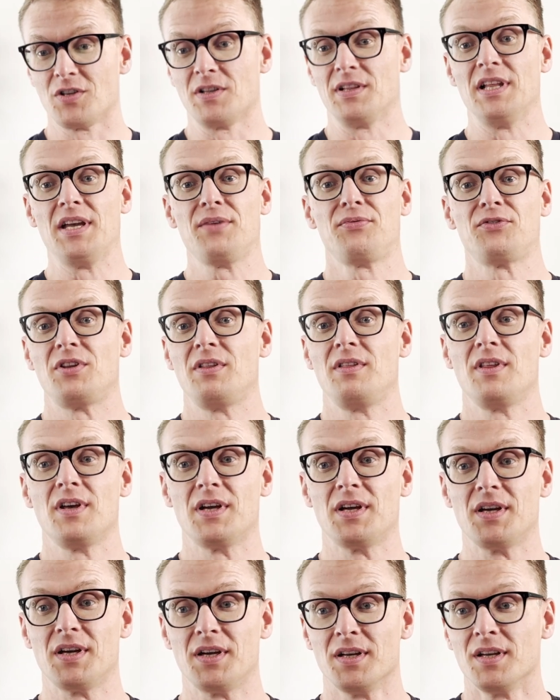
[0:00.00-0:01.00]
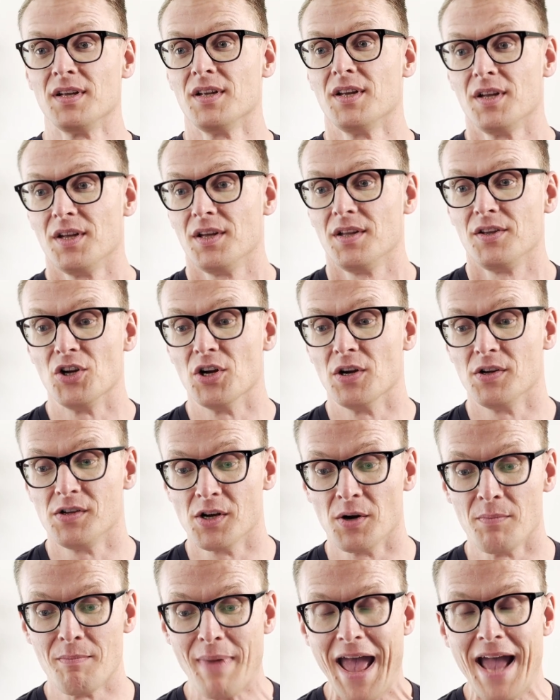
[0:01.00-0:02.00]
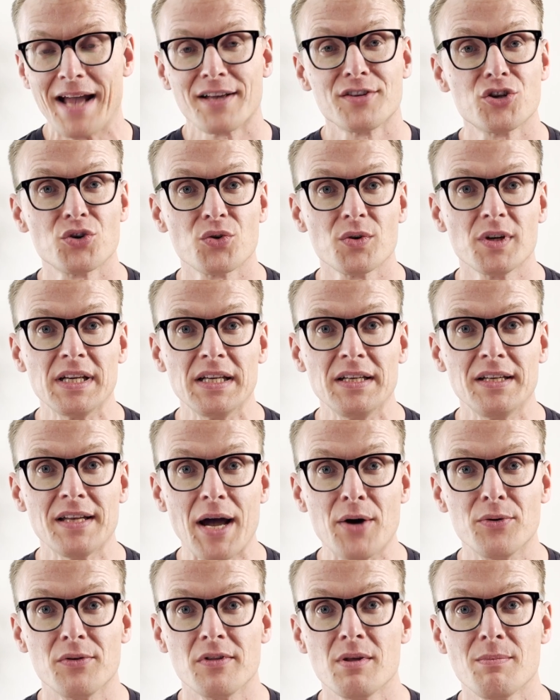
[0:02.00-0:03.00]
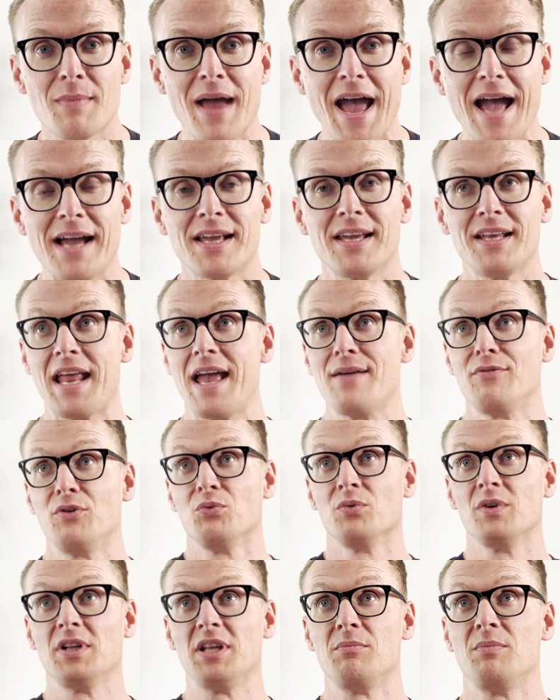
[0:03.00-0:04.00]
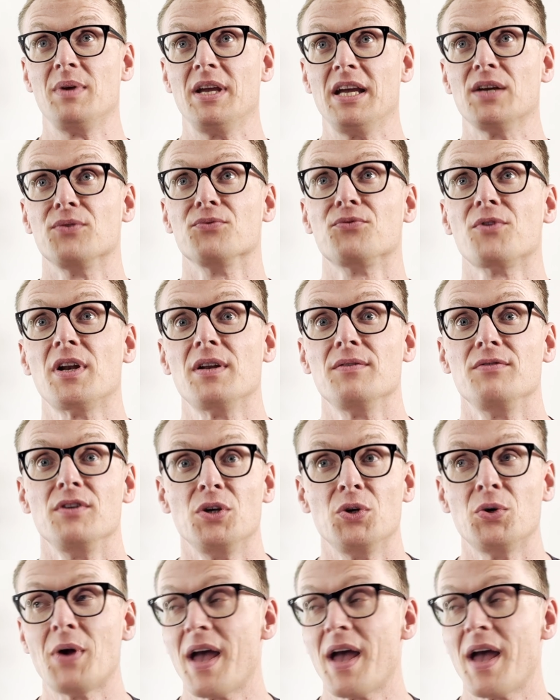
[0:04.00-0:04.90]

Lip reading: lift your Mac screen out of the Mac and have it really big in front of you,